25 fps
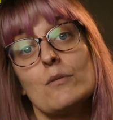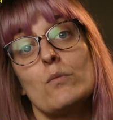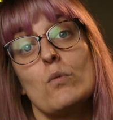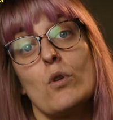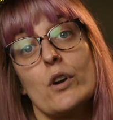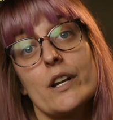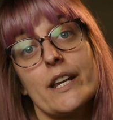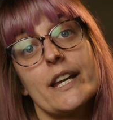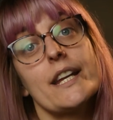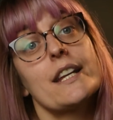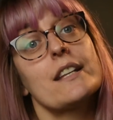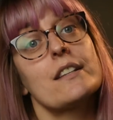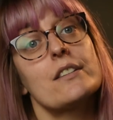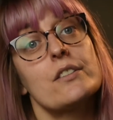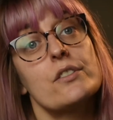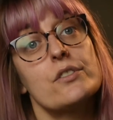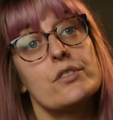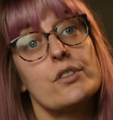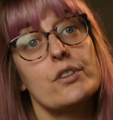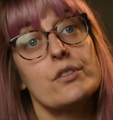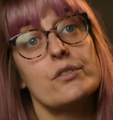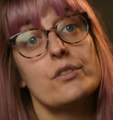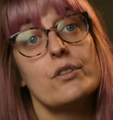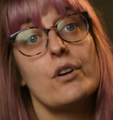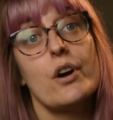wanting to
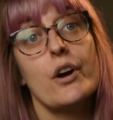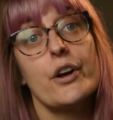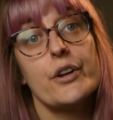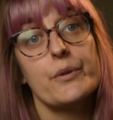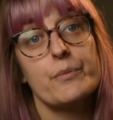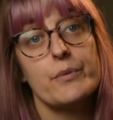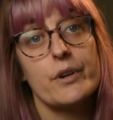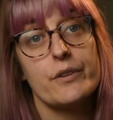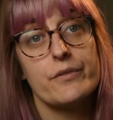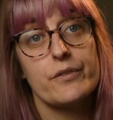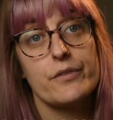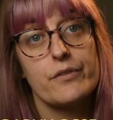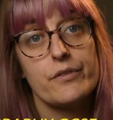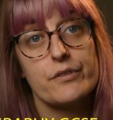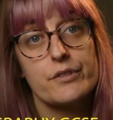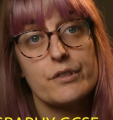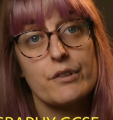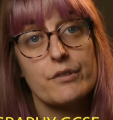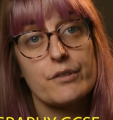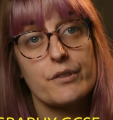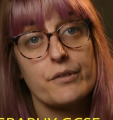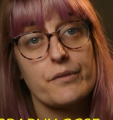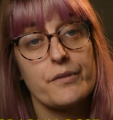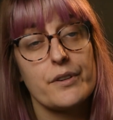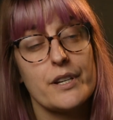do your homework for
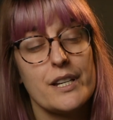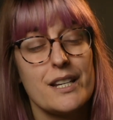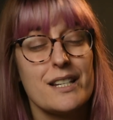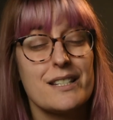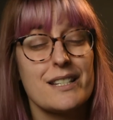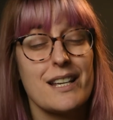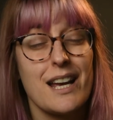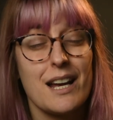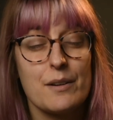photography is